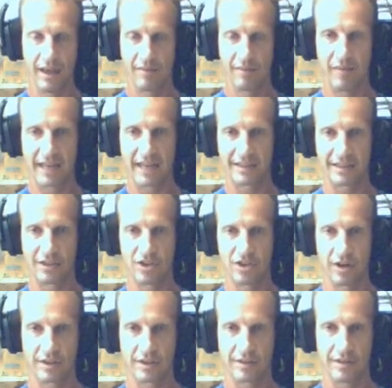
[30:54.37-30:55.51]
basking
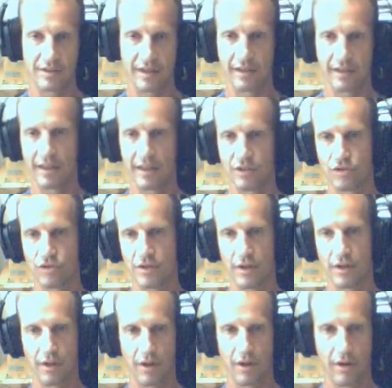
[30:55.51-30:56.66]
sharks, and they trundle
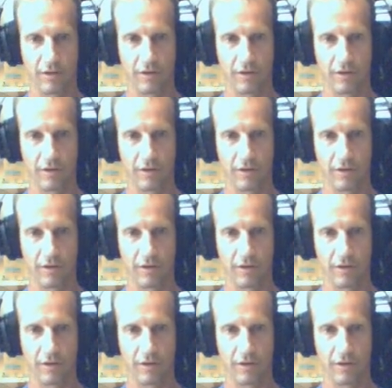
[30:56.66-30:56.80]
along